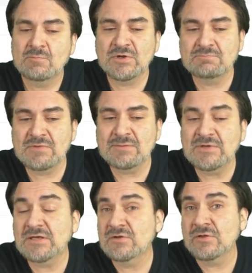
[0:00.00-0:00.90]
but it may
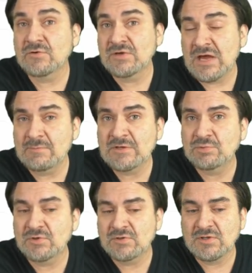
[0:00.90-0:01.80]
be another
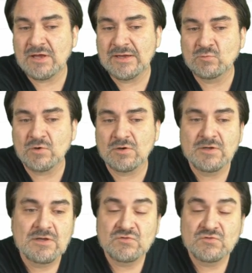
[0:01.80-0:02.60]
comic book line where,